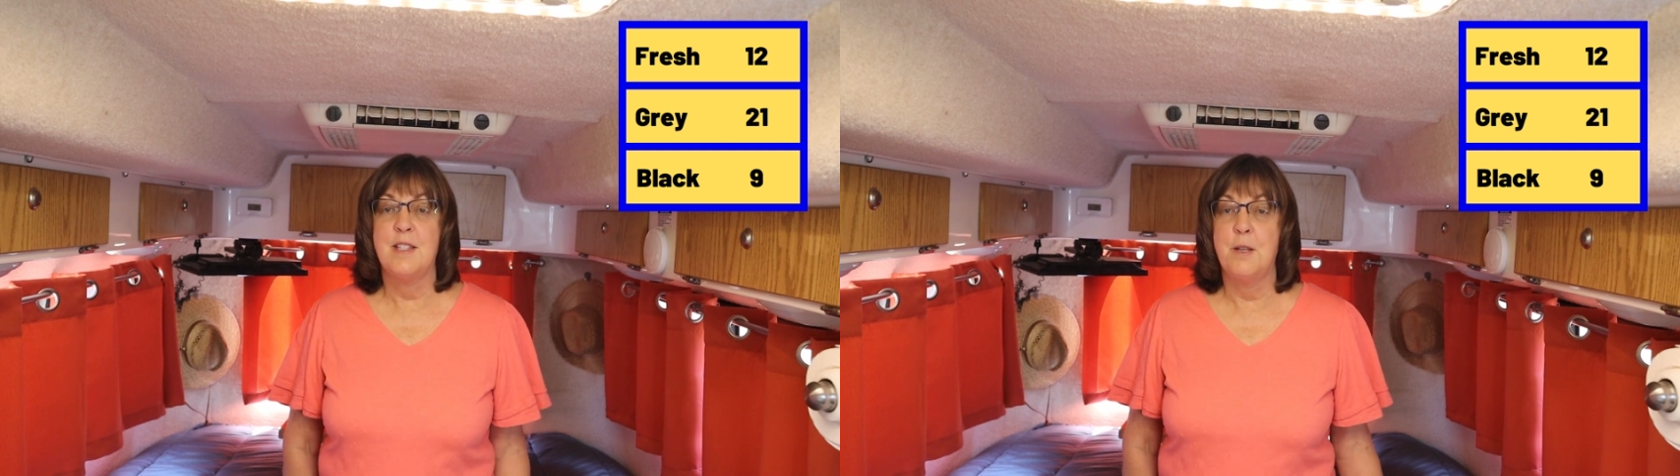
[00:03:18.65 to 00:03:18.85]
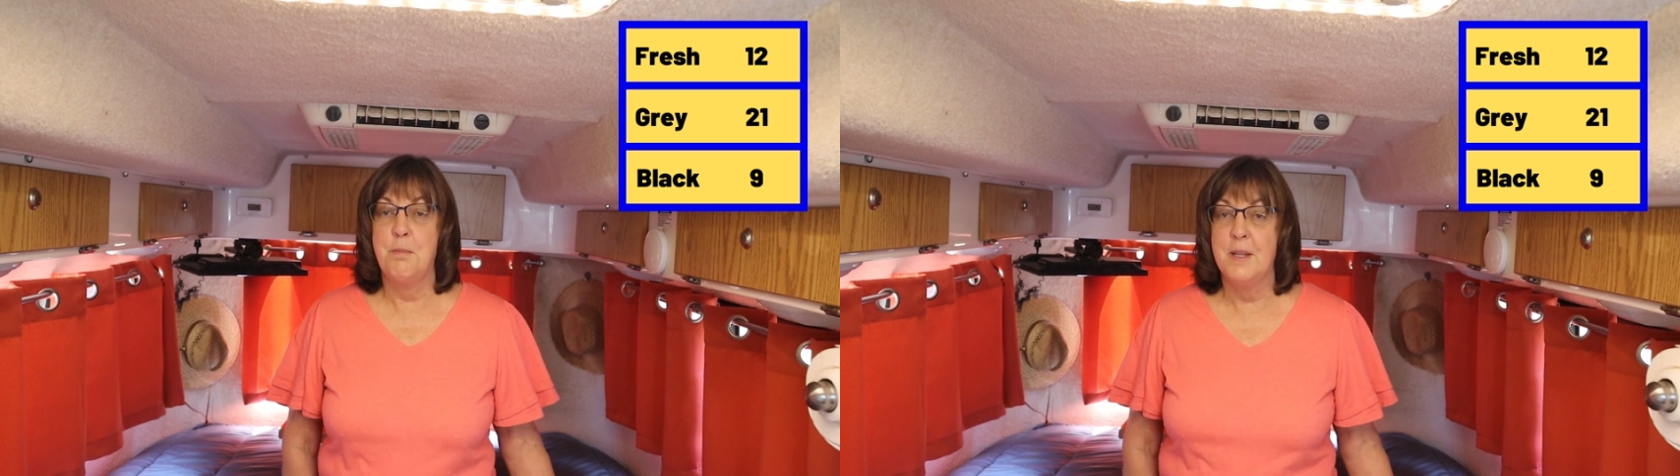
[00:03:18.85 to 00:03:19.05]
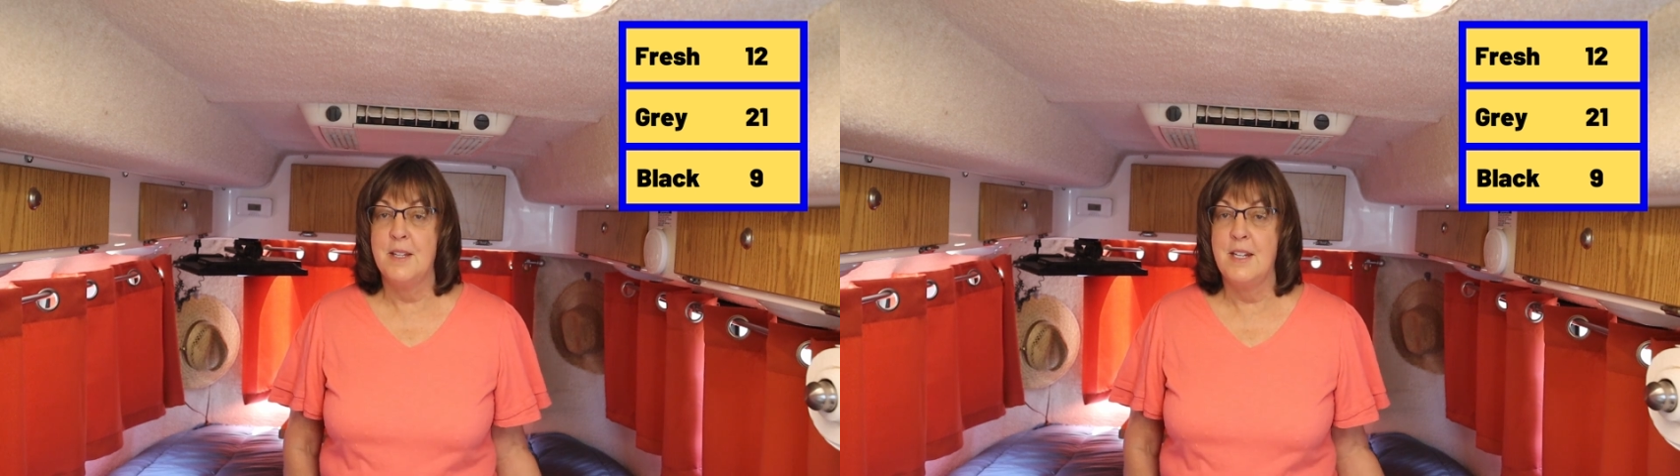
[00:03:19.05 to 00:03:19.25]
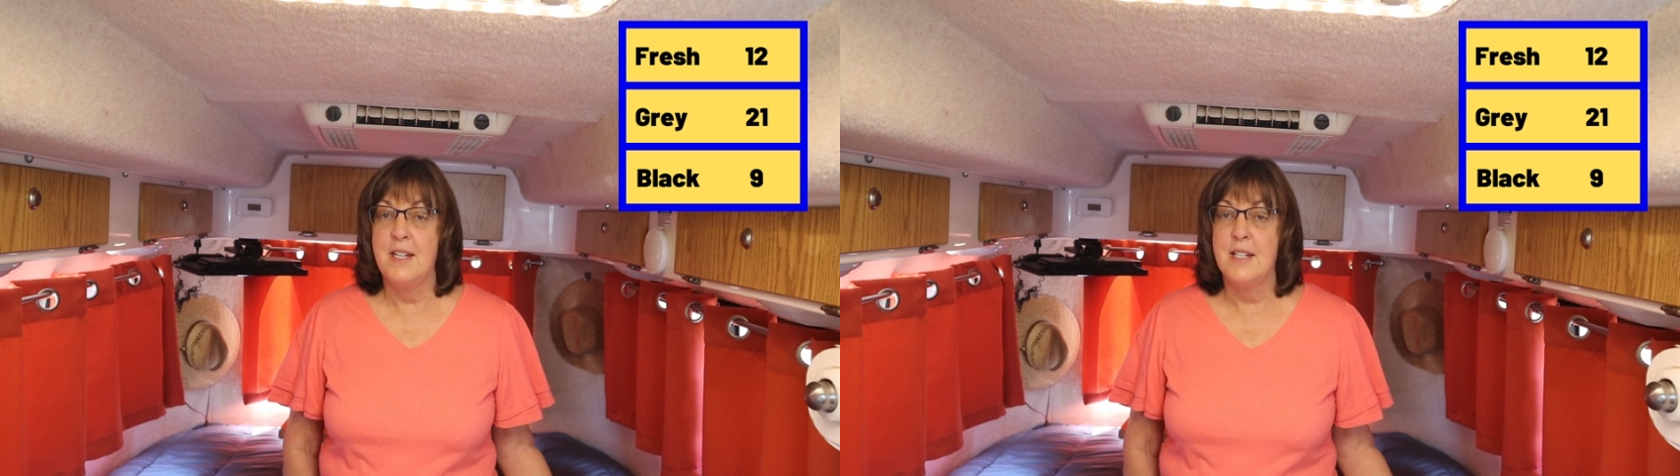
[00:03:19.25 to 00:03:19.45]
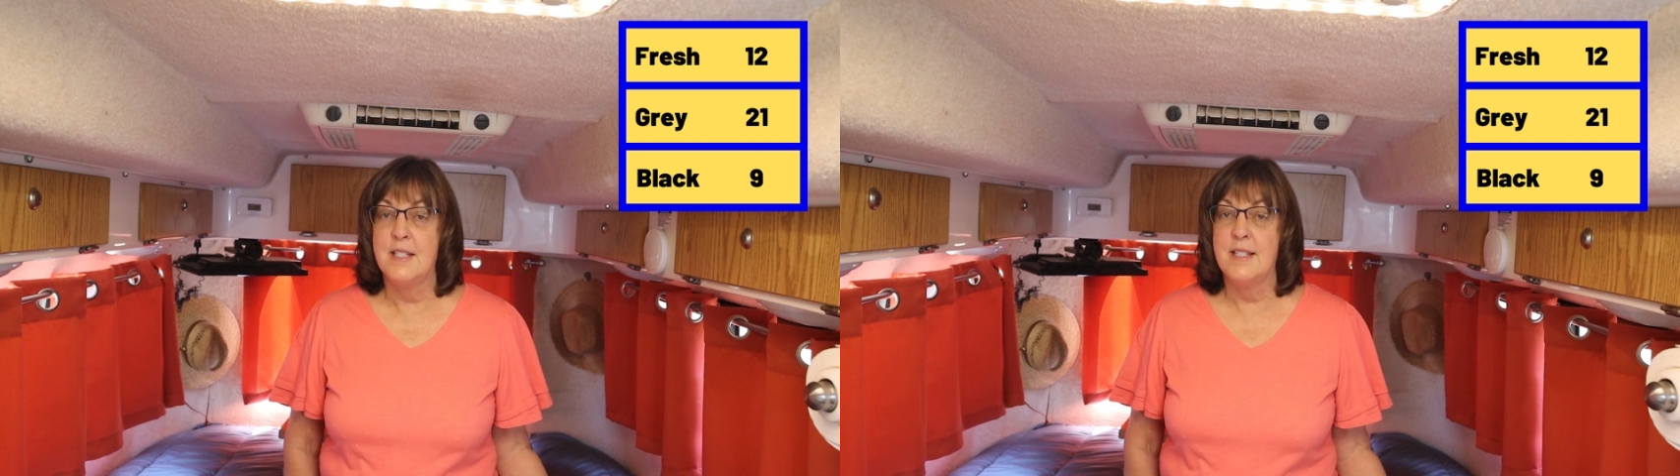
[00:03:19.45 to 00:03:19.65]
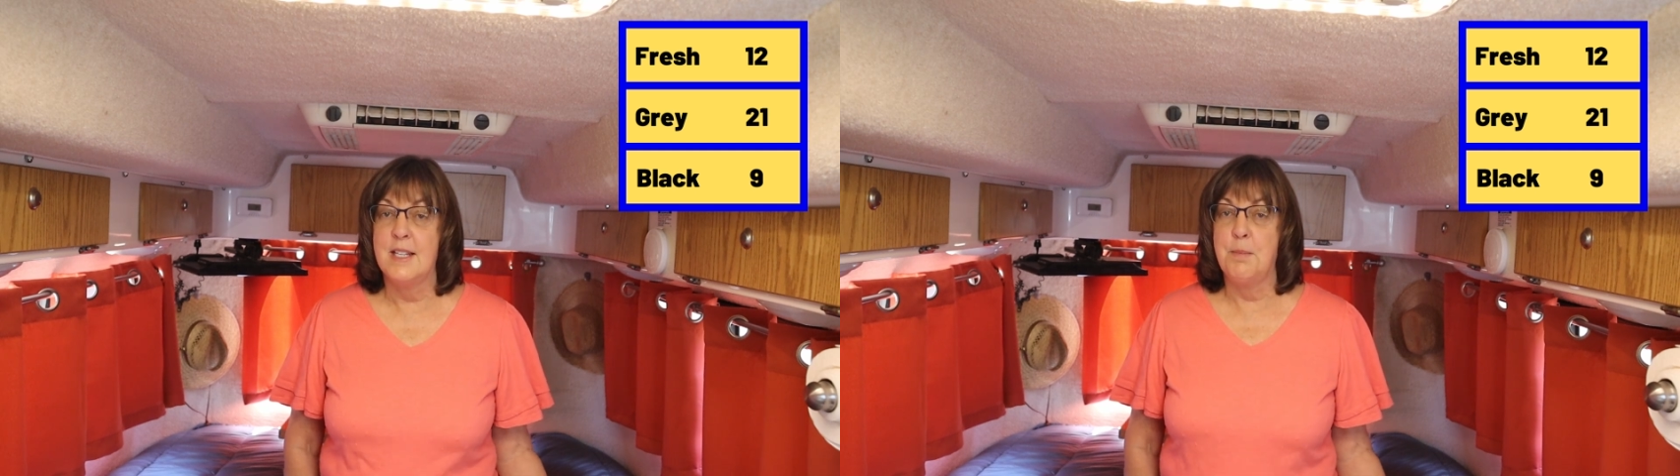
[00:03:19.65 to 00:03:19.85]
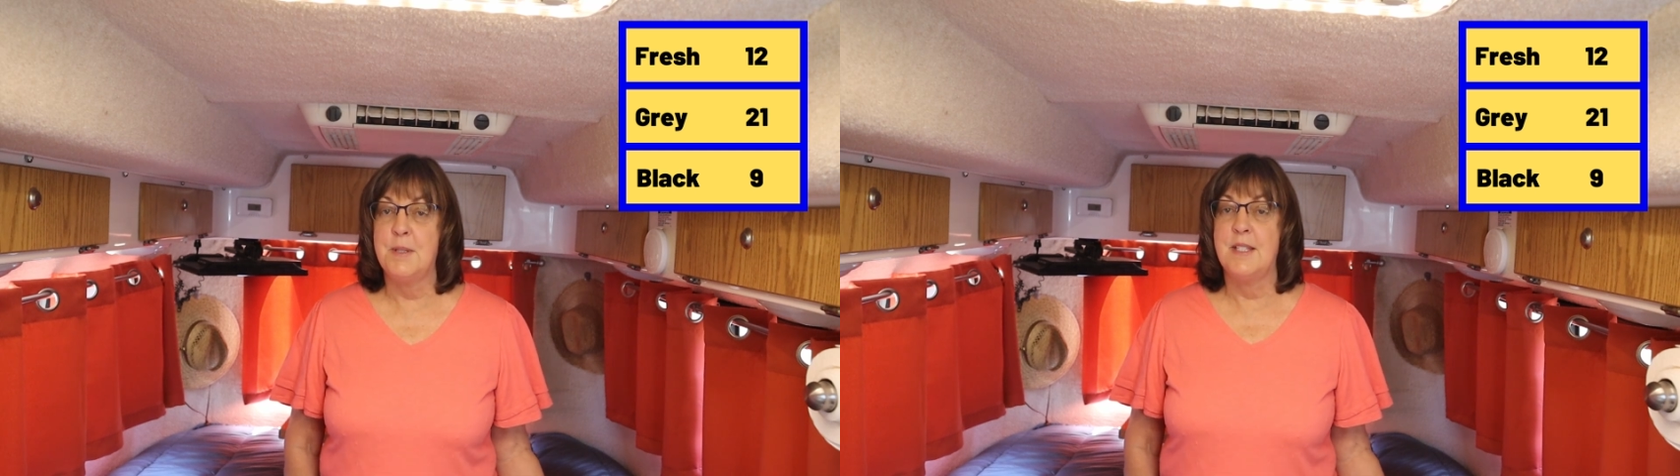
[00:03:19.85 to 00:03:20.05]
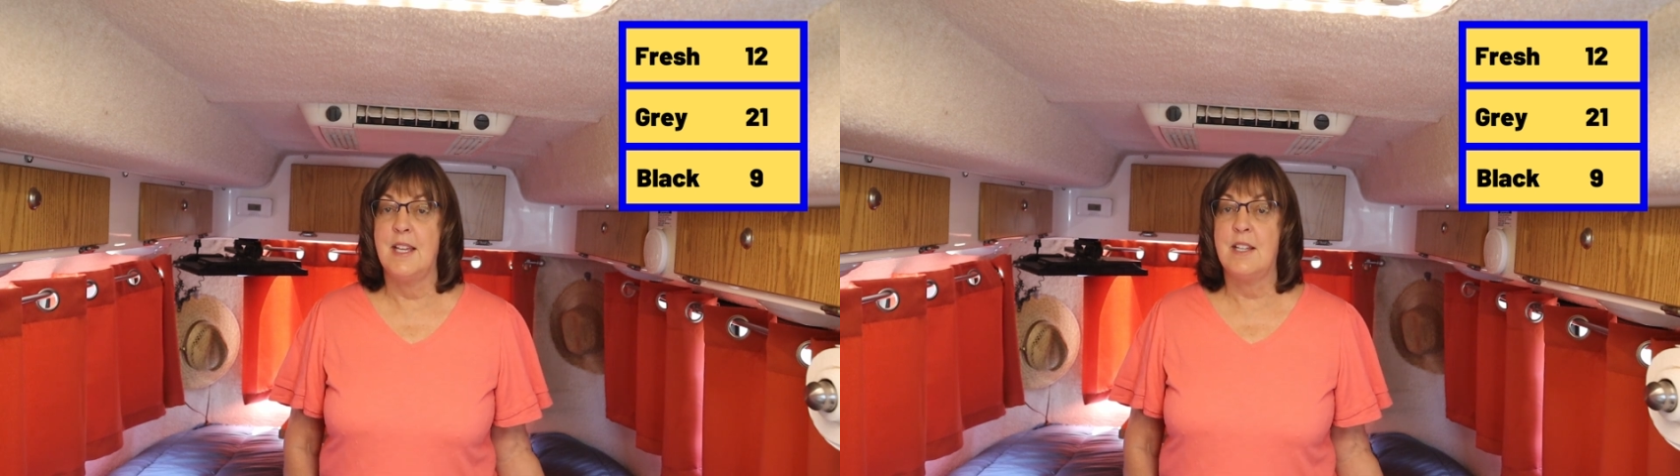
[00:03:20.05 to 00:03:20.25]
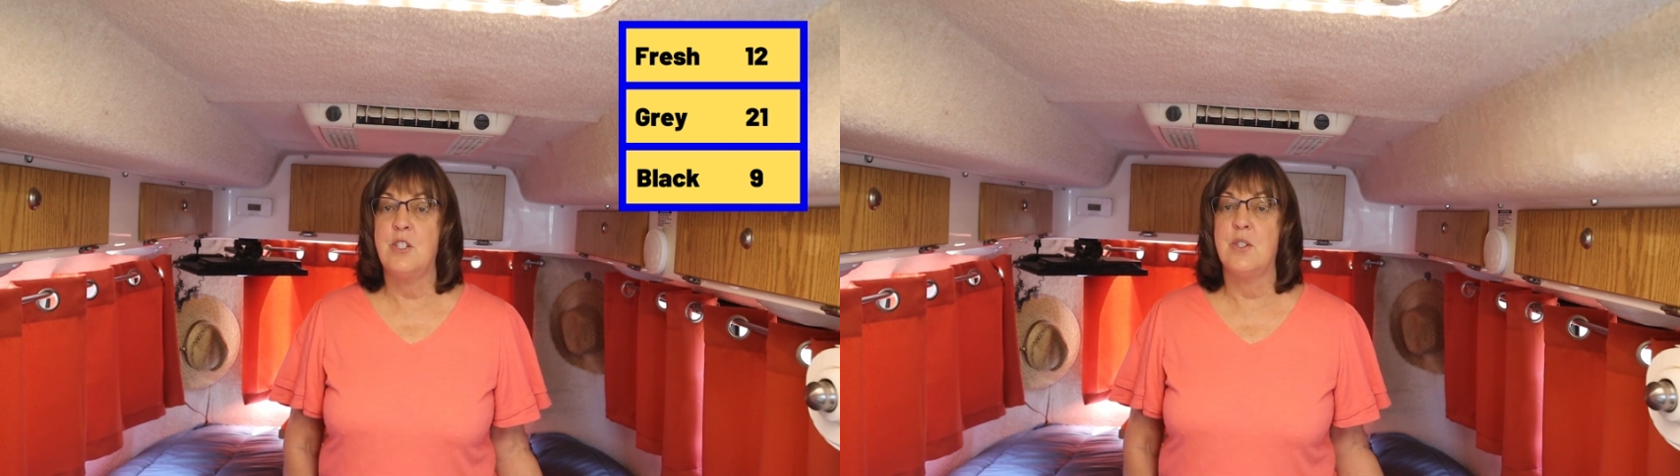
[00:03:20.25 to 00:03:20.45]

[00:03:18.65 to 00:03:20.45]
the ability to sleep 6,